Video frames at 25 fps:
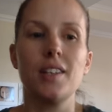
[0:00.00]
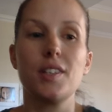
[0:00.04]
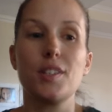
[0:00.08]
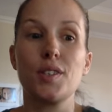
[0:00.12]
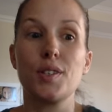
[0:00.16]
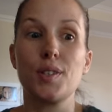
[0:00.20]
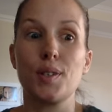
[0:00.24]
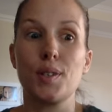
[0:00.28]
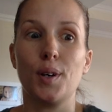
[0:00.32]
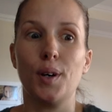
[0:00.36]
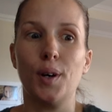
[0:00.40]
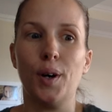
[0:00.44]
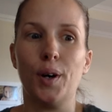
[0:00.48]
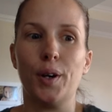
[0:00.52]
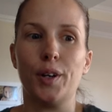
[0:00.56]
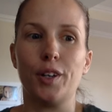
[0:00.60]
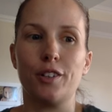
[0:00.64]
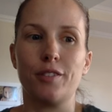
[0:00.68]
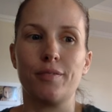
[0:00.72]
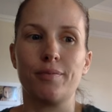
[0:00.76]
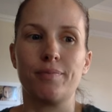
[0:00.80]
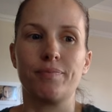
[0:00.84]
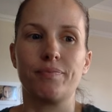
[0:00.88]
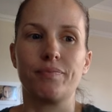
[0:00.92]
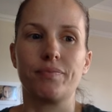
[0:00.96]
So,
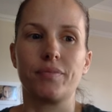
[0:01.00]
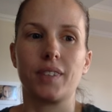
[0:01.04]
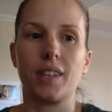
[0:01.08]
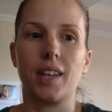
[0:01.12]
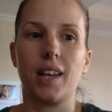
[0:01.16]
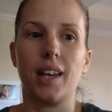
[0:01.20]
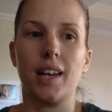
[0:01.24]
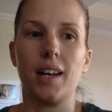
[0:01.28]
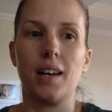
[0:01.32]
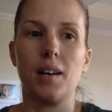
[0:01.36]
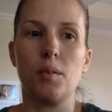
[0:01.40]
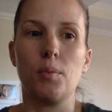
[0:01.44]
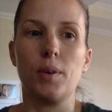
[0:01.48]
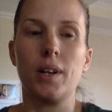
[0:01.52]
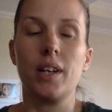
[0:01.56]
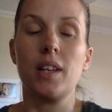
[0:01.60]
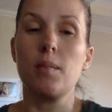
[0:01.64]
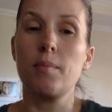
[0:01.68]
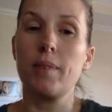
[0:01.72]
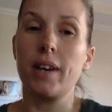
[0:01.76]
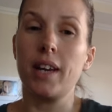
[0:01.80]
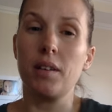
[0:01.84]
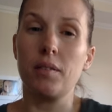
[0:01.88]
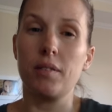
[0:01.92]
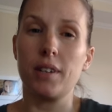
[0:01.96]
uh, one of
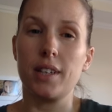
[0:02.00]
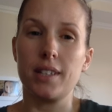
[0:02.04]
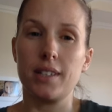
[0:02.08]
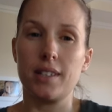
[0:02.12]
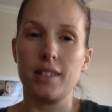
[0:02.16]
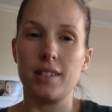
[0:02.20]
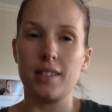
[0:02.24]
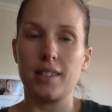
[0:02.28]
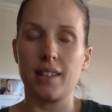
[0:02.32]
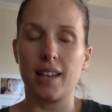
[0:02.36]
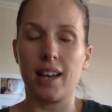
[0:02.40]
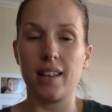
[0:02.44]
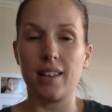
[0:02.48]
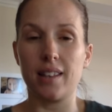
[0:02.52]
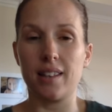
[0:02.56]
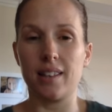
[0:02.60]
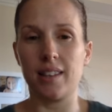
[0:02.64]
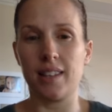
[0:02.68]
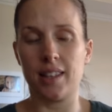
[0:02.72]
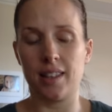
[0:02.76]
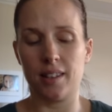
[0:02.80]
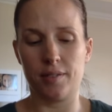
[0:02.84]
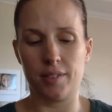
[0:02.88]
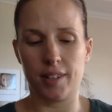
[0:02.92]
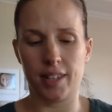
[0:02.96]
the main reasons, other
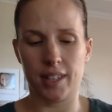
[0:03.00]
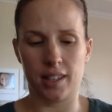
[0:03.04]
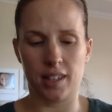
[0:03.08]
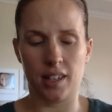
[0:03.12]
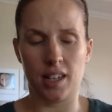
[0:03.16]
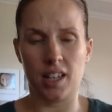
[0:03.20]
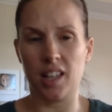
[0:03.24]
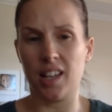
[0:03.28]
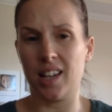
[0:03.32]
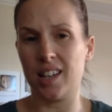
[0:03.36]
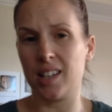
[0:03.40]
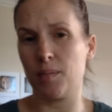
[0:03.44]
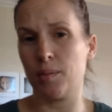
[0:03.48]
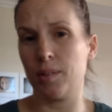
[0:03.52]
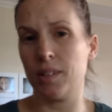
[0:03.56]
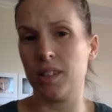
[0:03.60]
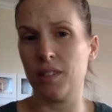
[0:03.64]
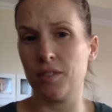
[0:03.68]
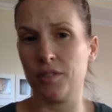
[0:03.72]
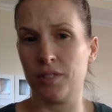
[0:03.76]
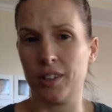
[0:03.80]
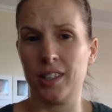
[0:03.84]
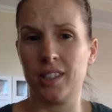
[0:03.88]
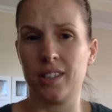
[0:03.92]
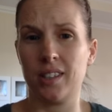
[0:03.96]
than the fact that I like to be
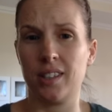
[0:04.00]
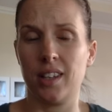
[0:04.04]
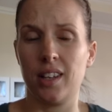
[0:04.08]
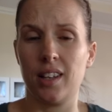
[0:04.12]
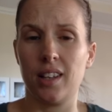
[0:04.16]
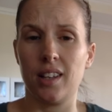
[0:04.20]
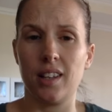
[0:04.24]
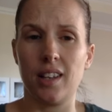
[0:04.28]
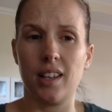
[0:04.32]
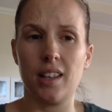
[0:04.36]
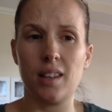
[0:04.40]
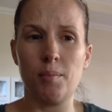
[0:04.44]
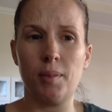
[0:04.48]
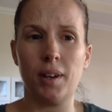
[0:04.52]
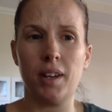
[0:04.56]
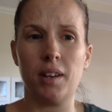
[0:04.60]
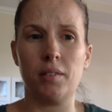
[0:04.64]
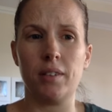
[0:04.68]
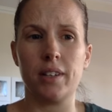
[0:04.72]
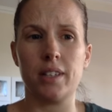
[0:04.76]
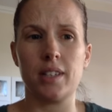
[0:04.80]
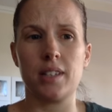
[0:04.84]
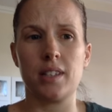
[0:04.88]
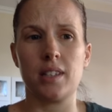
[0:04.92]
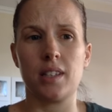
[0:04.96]
different, the other main
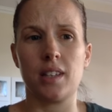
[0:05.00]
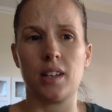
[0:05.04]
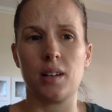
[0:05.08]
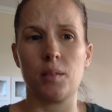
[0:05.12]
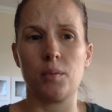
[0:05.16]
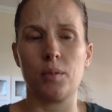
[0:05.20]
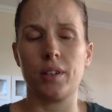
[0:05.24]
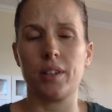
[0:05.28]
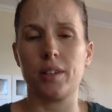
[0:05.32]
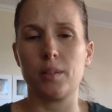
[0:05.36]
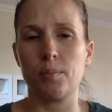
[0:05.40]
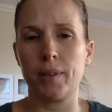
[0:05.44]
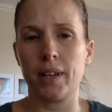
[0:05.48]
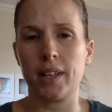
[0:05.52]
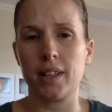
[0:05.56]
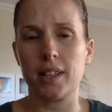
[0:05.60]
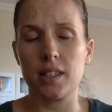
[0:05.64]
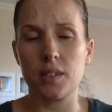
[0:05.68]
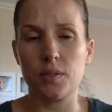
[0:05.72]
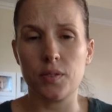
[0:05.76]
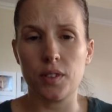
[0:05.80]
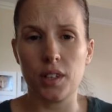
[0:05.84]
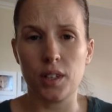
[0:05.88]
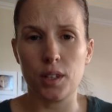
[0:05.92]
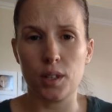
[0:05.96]
reason that I wanted to make
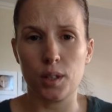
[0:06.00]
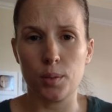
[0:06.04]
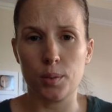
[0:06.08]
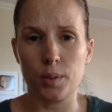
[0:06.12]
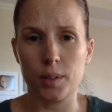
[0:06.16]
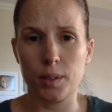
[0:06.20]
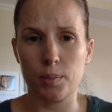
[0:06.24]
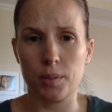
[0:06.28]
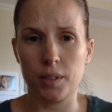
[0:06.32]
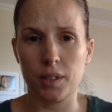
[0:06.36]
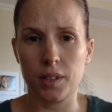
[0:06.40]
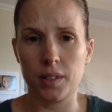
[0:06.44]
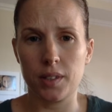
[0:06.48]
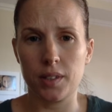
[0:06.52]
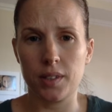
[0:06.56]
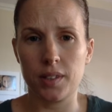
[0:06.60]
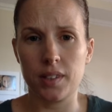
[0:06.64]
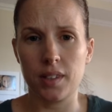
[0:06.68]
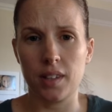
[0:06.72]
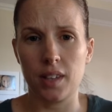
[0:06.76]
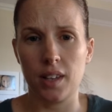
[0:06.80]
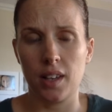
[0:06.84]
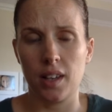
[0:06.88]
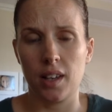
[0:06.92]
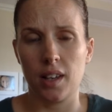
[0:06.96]
this video was
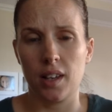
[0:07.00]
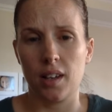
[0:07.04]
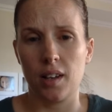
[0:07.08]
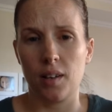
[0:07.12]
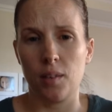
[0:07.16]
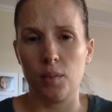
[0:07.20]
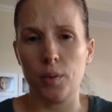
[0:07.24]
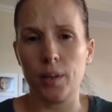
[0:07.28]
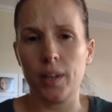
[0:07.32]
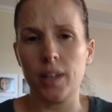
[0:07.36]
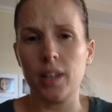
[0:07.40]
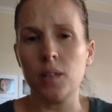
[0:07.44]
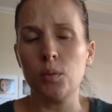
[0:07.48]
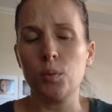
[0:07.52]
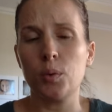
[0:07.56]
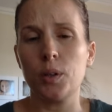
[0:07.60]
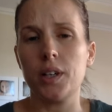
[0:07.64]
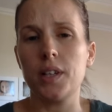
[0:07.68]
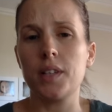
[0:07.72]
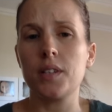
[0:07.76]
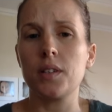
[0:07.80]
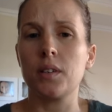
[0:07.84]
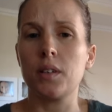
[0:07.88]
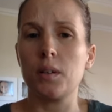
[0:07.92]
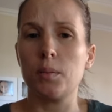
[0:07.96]
because reading
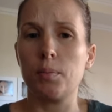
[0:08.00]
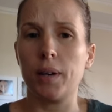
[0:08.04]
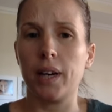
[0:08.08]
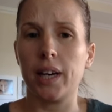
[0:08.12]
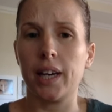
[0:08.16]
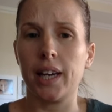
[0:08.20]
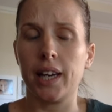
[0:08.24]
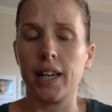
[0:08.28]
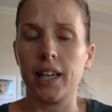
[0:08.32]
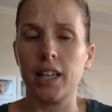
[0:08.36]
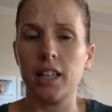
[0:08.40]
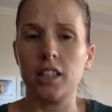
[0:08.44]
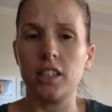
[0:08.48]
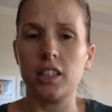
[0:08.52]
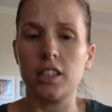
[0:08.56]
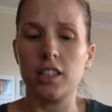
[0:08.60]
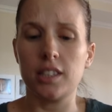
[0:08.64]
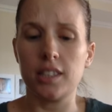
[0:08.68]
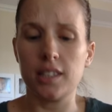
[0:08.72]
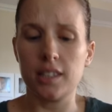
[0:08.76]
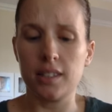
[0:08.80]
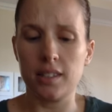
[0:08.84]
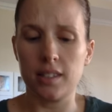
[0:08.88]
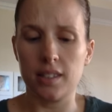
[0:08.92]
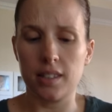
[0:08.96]
words on a page
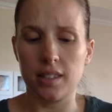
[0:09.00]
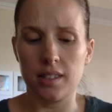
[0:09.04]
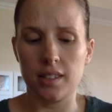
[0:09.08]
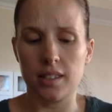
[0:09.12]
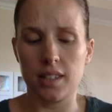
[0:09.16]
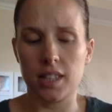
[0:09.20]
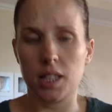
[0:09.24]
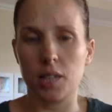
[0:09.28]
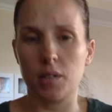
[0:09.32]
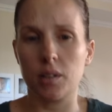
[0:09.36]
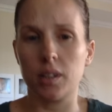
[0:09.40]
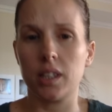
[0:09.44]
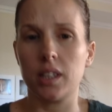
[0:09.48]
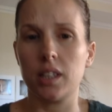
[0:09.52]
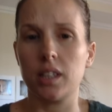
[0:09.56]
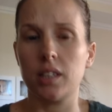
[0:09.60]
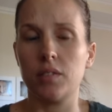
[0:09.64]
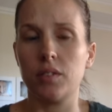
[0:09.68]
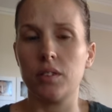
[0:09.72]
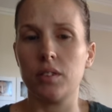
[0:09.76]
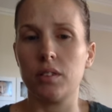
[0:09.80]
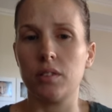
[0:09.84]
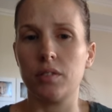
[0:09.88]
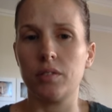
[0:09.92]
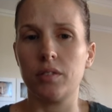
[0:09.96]
doesn't necessarily
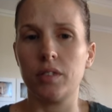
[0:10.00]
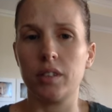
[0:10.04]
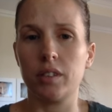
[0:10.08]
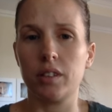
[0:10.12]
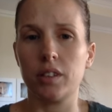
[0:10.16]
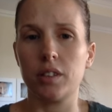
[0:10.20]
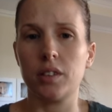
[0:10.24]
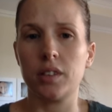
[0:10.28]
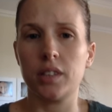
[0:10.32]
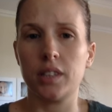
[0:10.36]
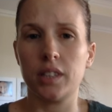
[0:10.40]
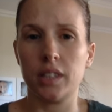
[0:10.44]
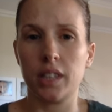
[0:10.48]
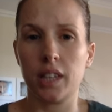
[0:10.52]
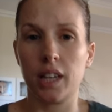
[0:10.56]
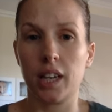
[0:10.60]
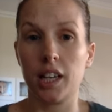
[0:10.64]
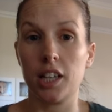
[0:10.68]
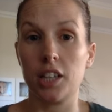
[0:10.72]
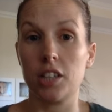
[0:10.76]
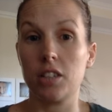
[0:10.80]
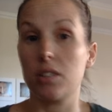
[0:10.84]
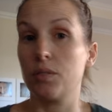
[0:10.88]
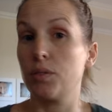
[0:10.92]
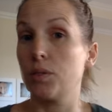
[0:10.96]
give you a very good
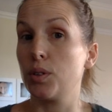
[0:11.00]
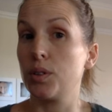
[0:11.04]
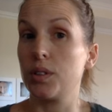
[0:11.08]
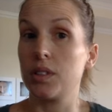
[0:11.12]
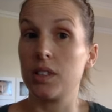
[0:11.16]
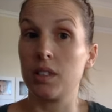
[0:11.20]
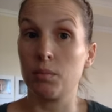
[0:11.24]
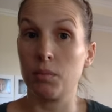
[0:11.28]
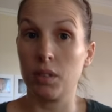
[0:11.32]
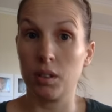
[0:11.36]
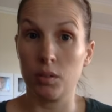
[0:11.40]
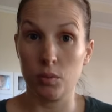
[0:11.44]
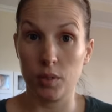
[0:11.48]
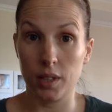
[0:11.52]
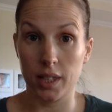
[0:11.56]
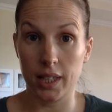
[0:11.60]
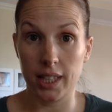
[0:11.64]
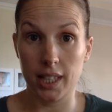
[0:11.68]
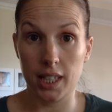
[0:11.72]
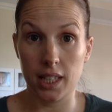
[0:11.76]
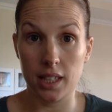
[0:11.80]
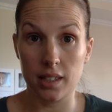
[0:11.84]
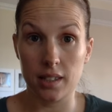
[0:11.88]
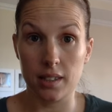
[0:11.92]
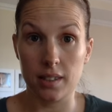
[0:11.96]
indication of who someone
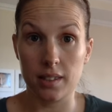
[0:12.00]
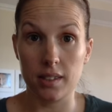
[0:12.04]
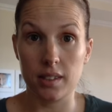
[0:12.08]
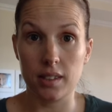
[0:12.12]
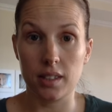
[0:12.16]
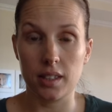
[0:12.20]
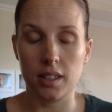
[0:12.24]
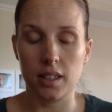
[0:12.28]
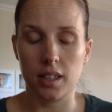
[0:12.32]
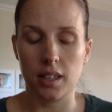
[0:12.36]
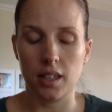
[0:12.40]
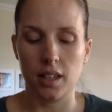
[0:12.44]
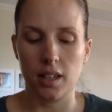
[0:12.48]
really is.